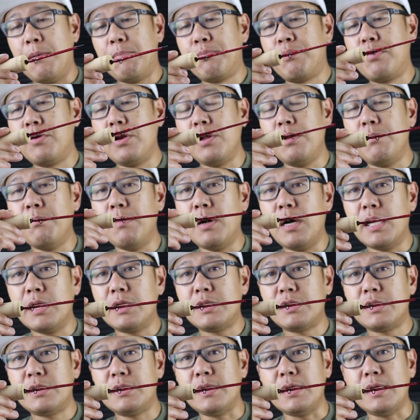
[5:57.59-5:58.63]
pretty
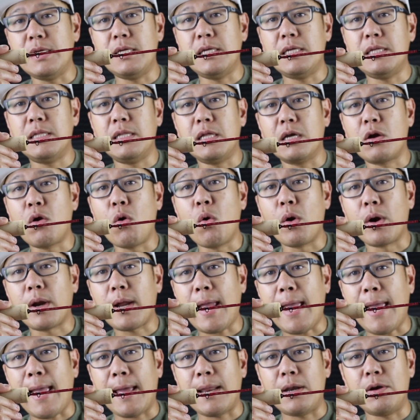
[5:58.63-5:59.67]
much the cork
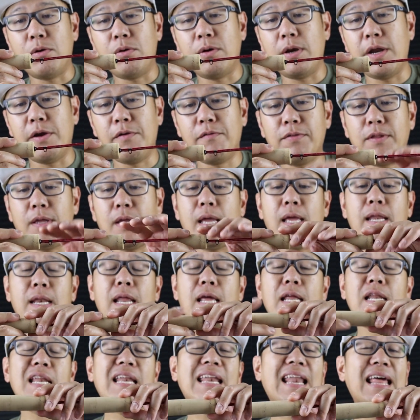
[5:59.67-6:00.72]
handle and everything.
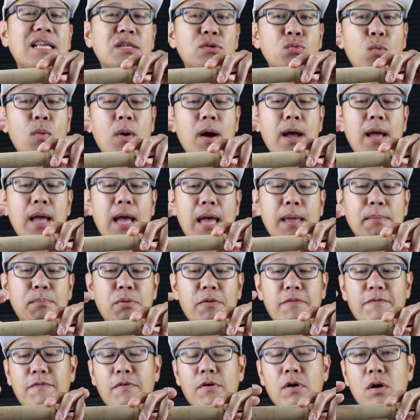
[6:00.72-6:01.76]
And that's why I
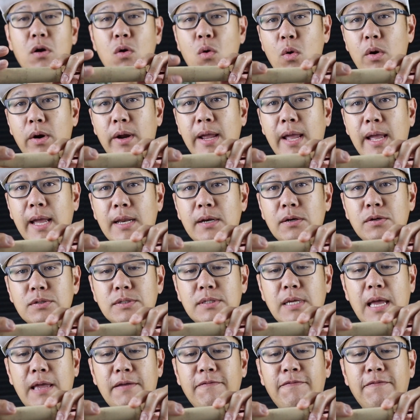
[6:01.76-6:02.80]
prefer cork handles. I